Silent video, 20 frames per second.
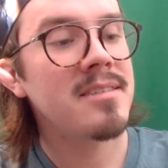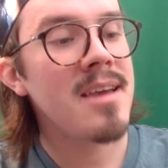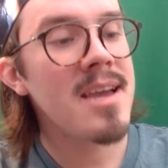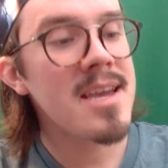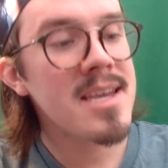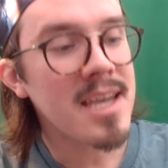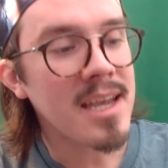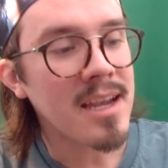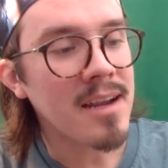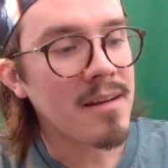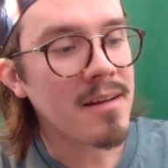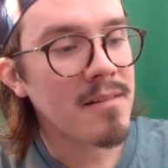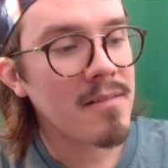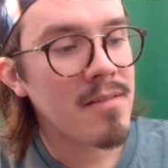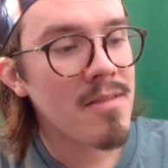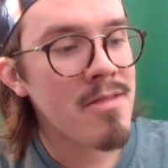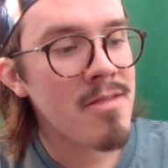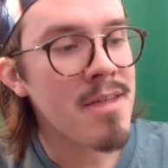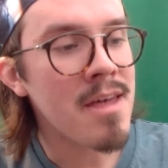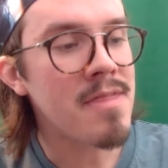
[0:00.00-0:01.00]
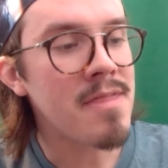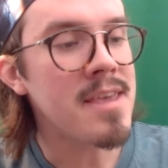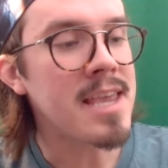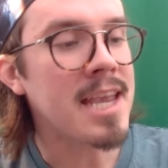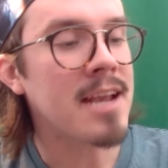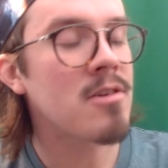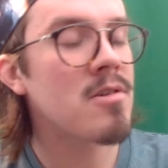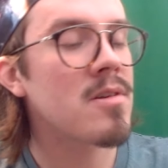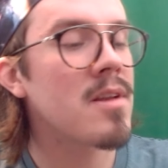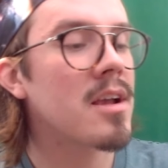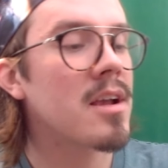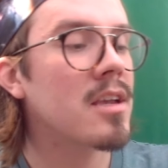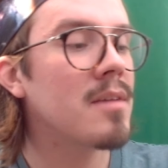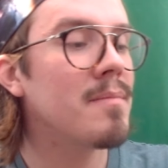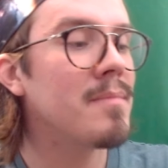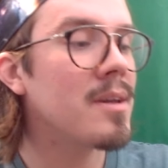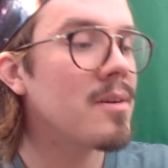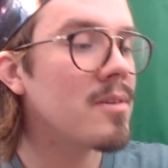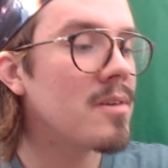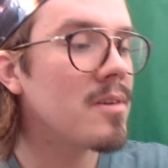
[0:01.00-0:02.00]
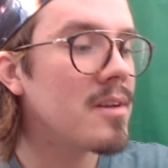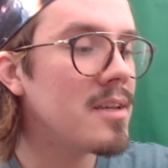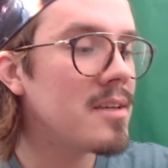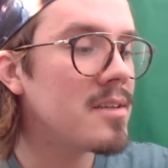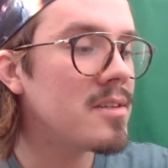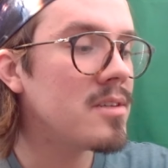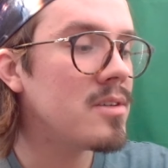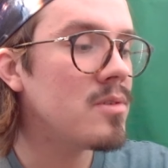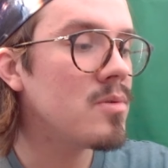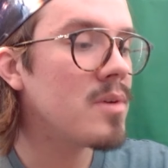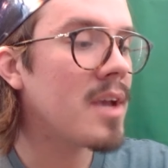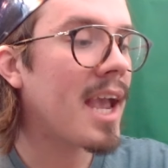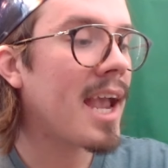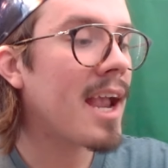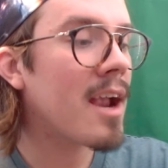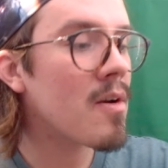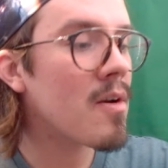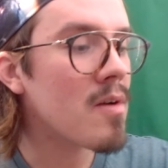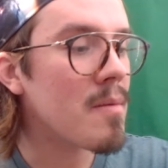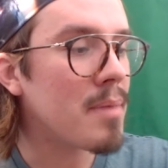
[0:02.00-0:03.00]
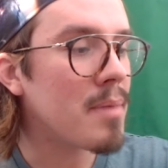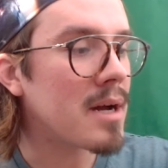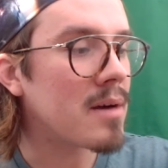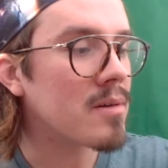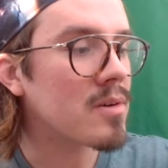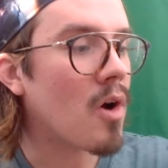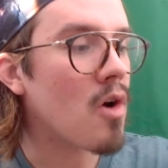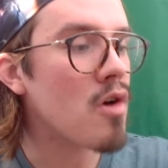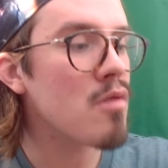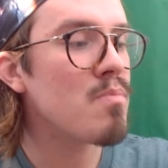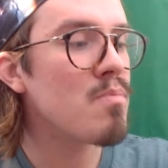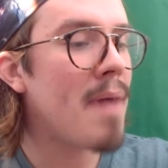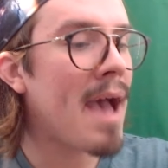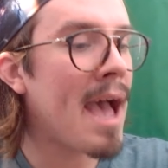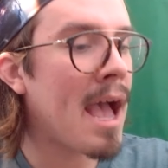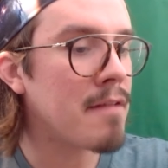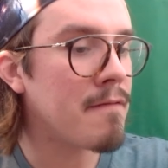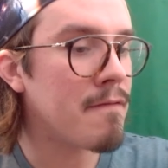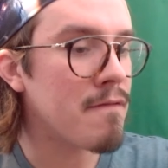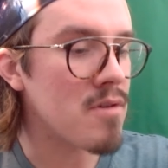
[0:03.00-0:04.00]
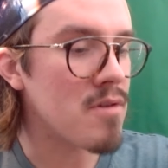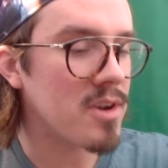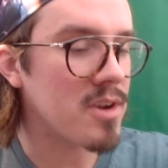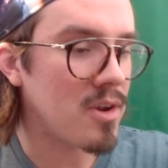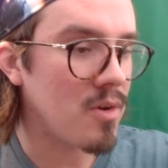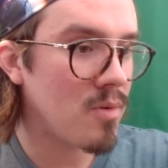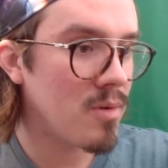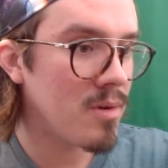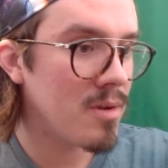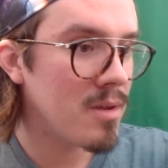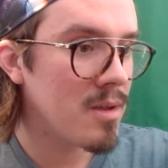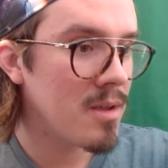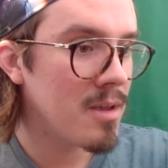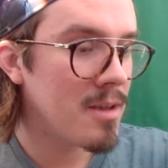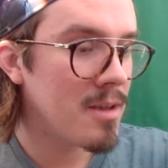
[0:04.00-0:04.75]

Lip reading: saying that the internet communities you care about are bad for you.